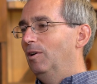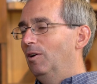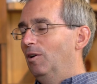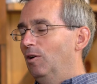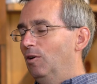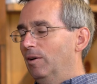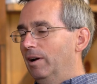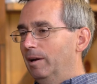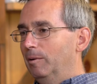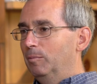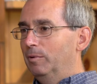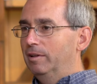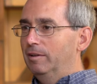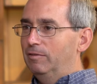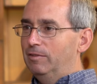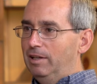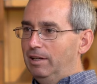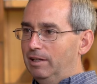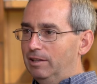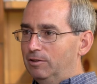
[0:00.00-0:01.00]
All I would
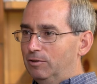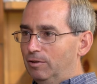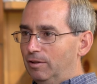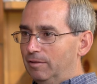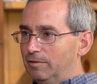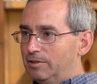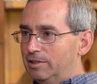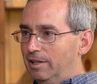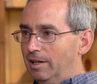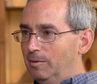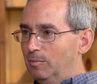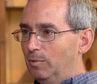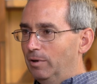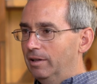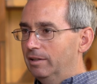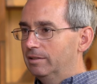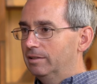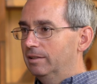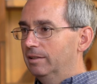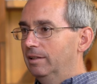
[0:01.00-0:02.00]
have needed to have said
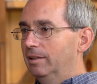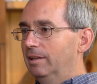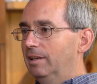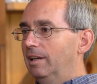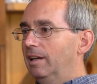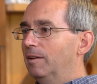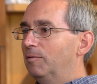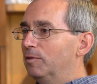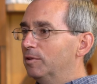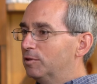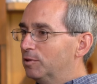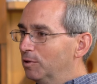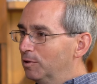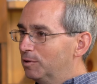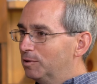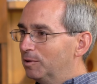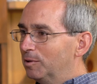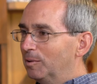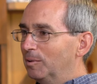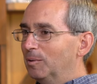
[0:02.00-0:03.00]
was, if it
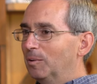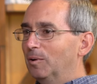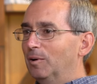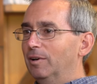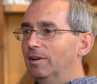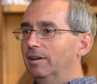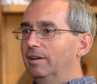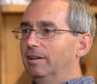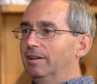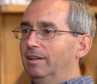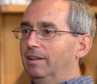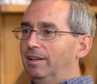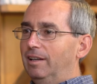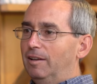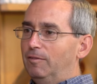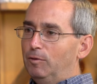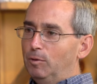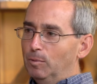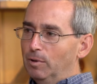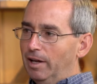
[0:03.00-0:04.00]
suits you, or
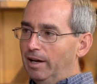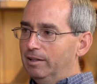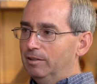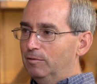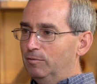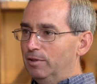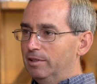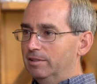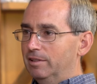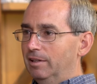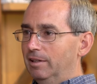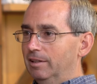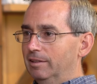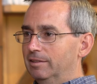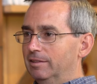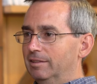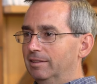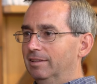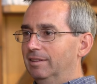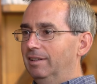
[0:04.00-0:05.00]
if you would like to visit
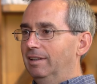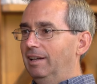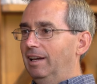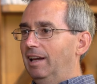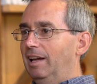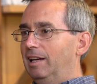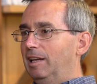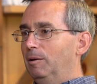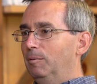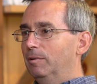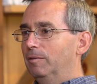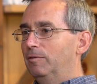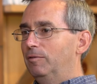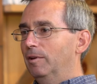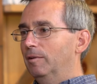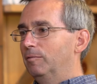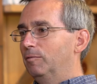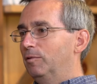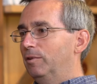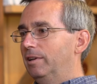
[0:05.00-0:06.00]
us and he would have
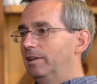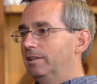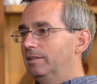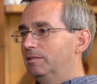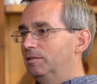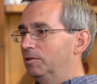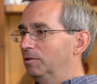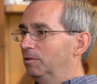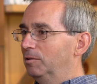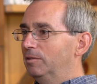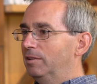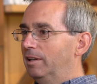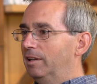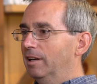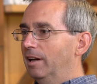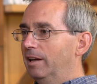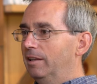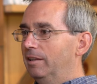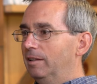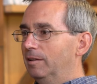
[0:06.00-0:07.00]
felt free to
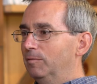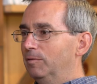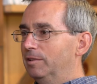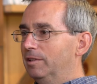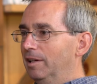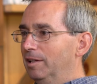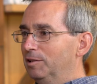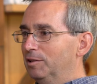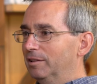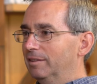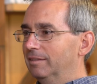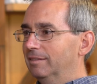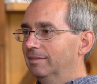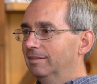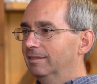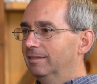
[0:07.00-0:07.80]
decline the invitation.